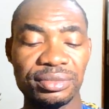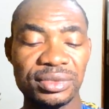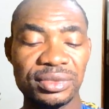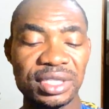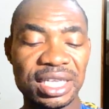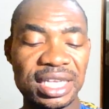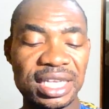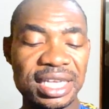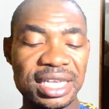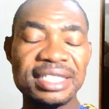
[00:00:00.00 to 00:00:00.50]

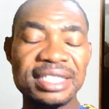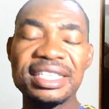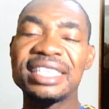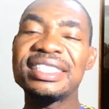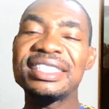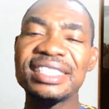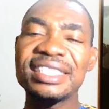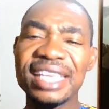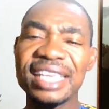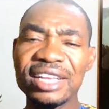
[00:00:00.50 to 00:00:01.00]
is a
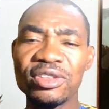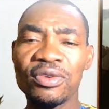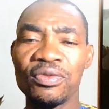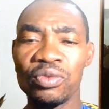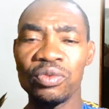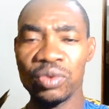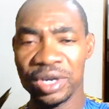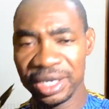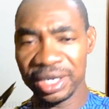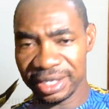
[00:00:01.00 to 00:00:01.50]
set of
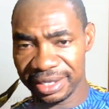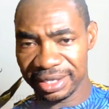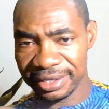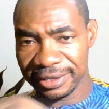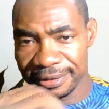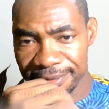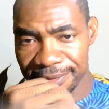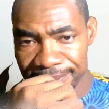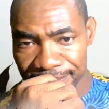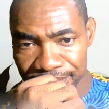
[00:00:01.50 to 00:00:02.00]
words.
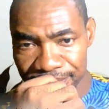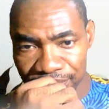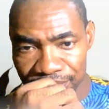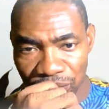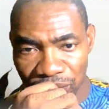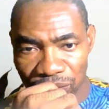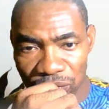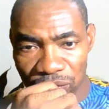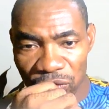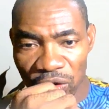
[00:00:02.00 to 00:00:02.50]

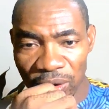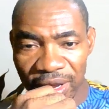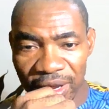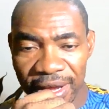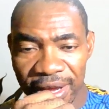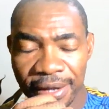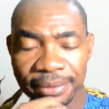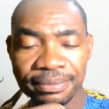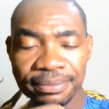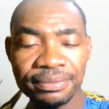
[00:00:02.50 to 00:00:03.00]
Okay?
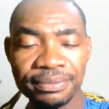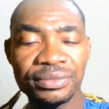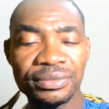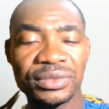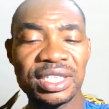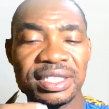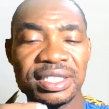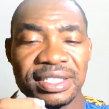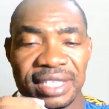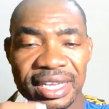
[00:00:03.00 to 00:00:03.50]
A
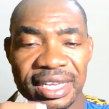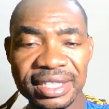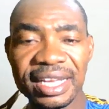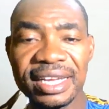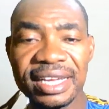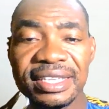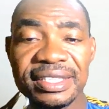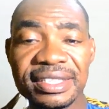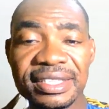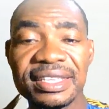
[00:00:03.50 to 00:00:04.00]
sentence
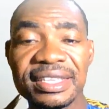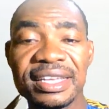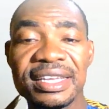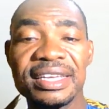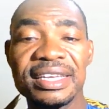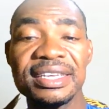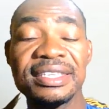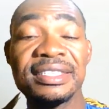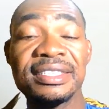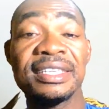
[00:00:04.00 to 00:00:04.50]

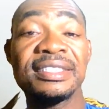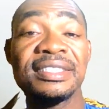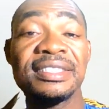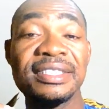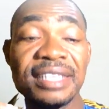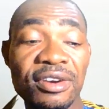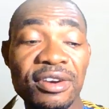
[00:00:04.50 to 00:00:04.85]
is a set of